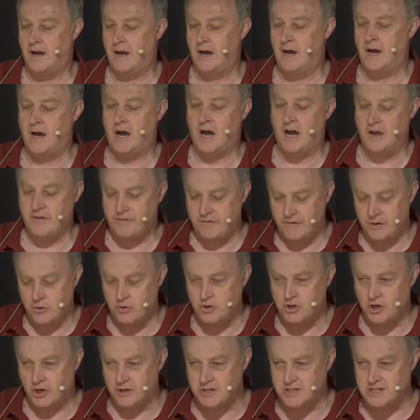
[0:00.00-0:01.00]
uh, I feel
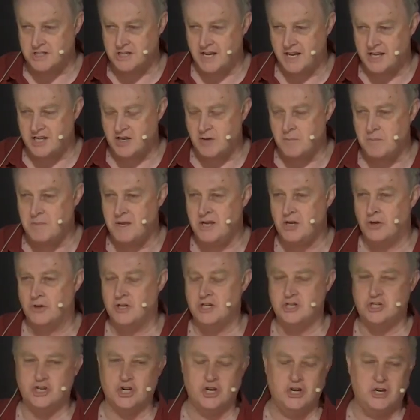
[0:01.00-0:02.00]
God has taken me on
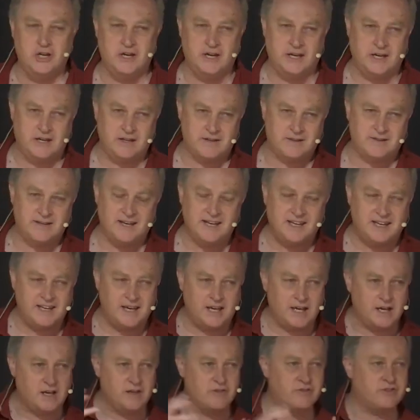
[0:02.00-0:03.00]
a journey
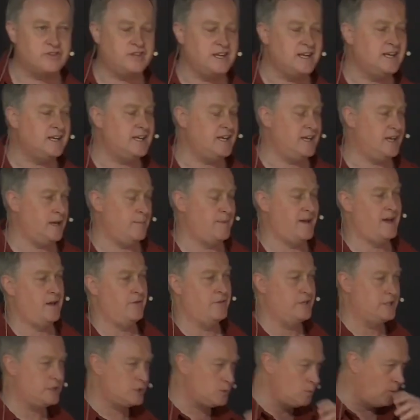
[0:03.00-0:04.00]
thinking, thinking
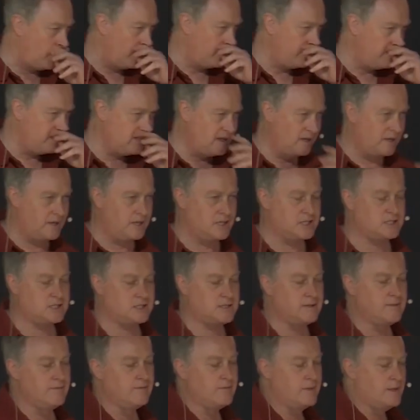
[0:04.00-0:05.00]
about this one in the
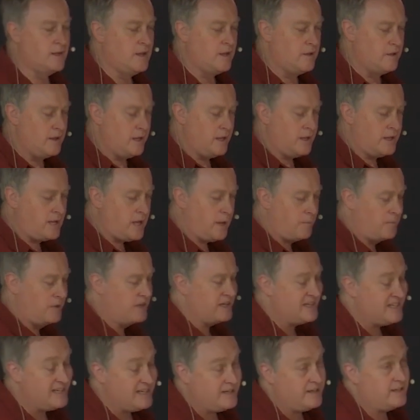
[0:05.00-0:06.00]
last couple
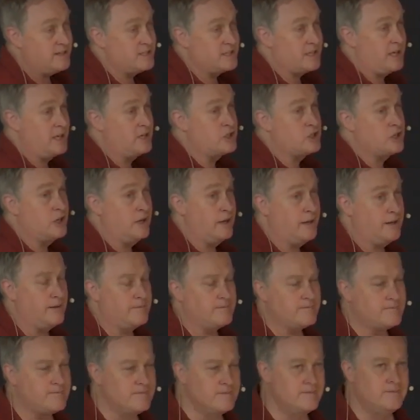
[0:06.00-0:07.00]
of years, actually.
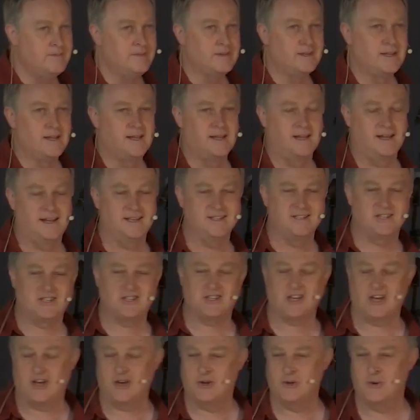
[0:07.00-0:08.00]
And
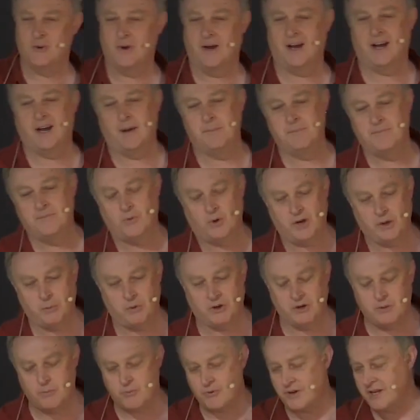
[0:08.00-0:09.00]
so, um, what I
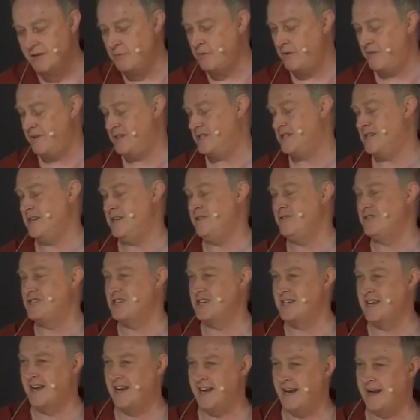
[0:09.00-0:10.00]
want to bring to you
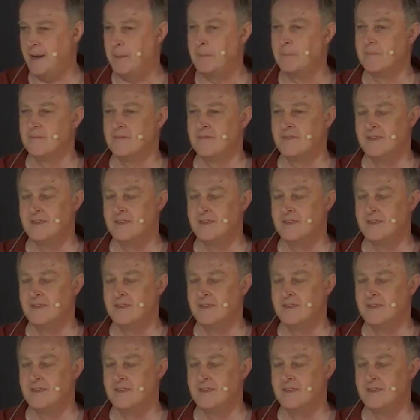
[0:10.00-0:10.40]
today,